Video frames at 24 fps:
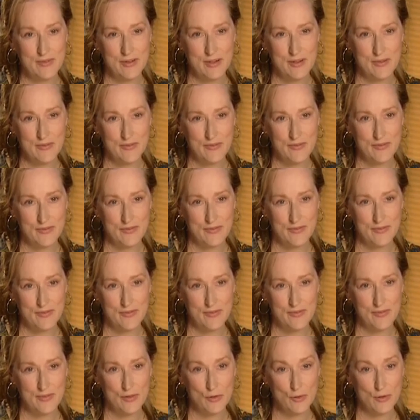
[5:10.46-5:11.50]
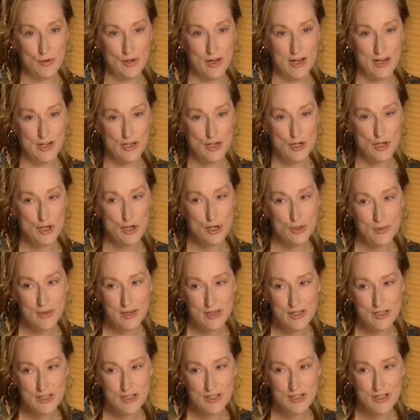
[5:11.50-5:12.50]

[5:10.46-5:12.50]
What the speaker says: lead to unexpected paths in life.